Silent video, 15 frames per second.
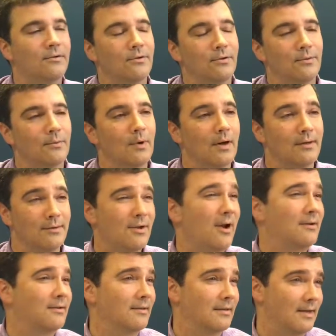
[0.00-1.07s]
to uh,
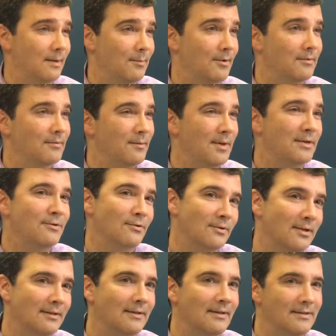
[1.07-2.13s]
talk to the neighbor to make sure
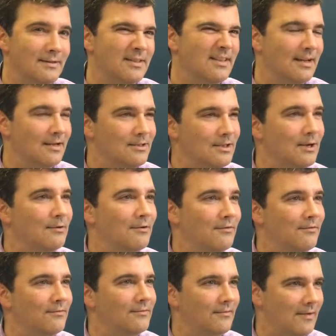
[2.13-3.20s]
that, that just get a general
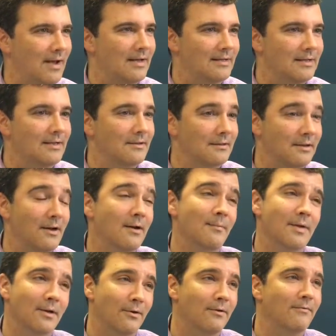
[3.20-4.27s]
idea that they're going to
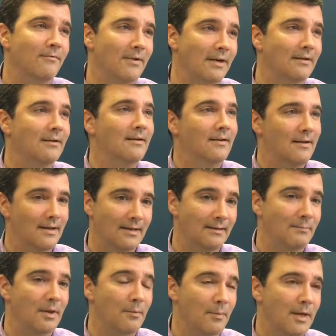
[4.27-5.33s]
be a good fit
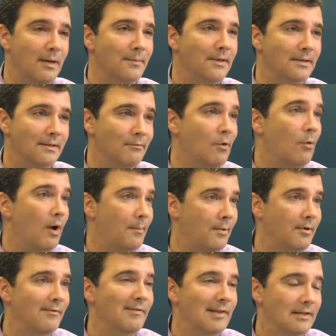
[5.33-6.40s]
and they'll be able to live
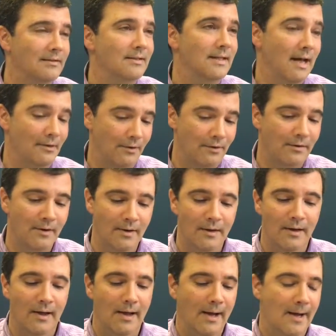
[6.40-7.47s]
cooperatively together.
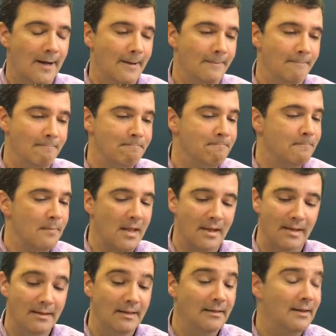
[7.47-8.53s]
Um,
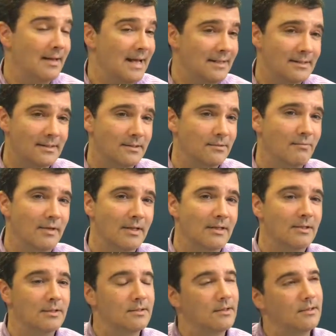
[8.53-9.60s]
and then the next is really
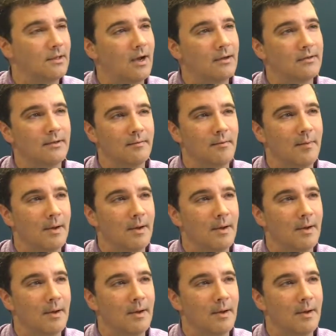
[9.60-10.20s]
just to talk to them